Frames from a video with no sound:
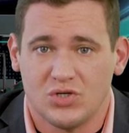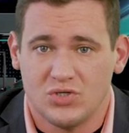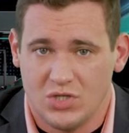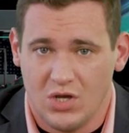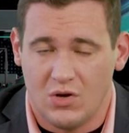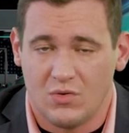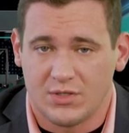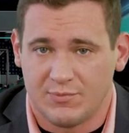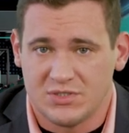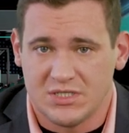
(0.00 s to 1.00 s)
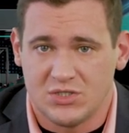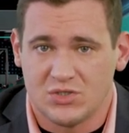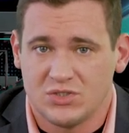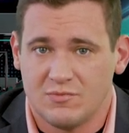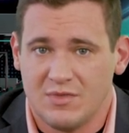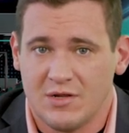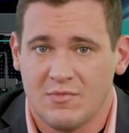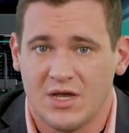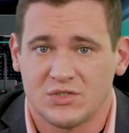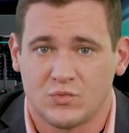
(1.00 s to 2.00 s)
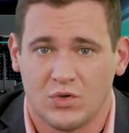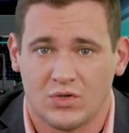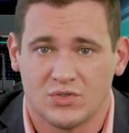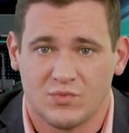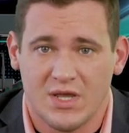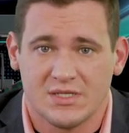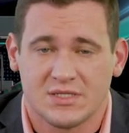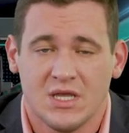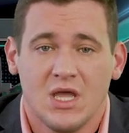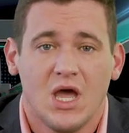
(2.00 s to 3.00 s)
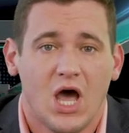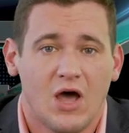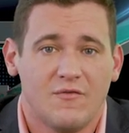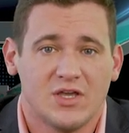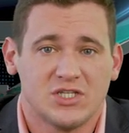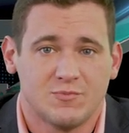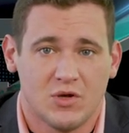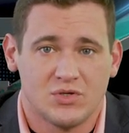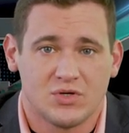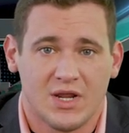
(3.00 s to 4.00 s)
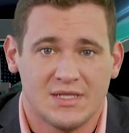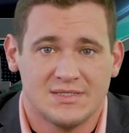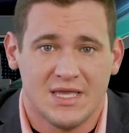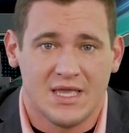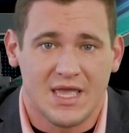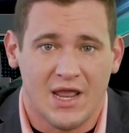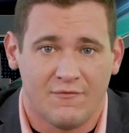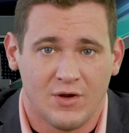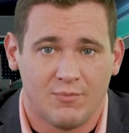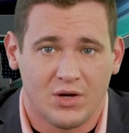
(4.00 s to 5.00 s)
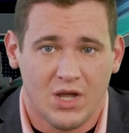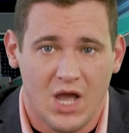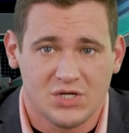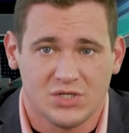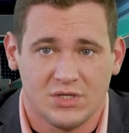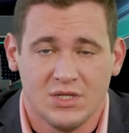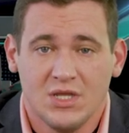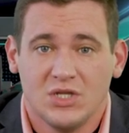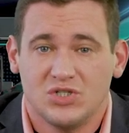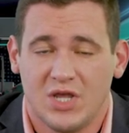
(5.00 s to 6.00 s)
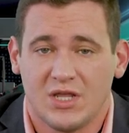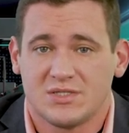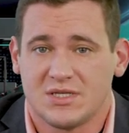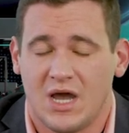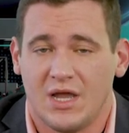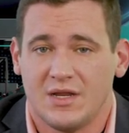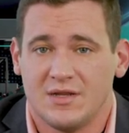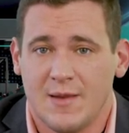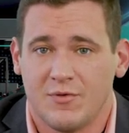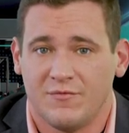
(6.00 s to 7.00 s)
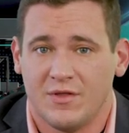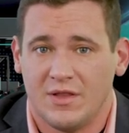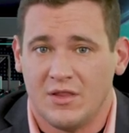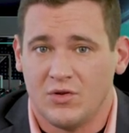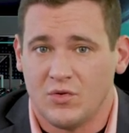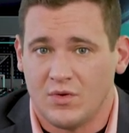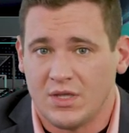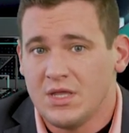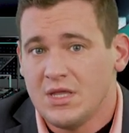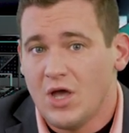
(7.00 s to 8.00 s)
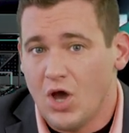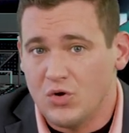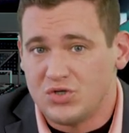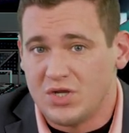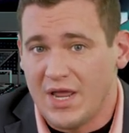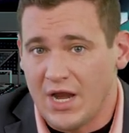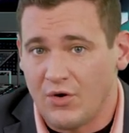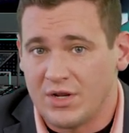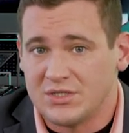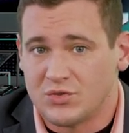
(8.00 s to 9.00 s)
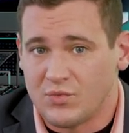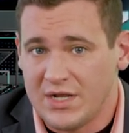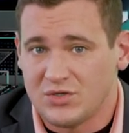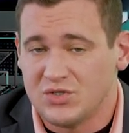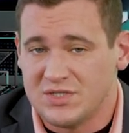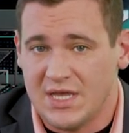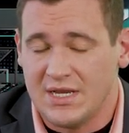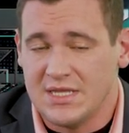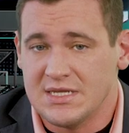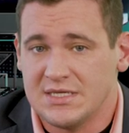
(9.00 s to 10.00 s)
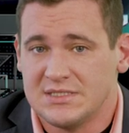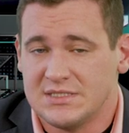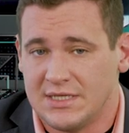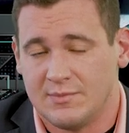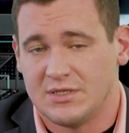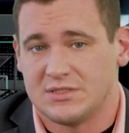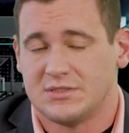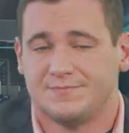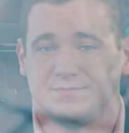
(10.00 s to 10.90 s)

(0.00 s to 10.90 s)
should know the procedures to minimize workers' risk of exposure and take every precaution, Jake Scott, Naperville, Illinois, OSHA area director, said in a statement.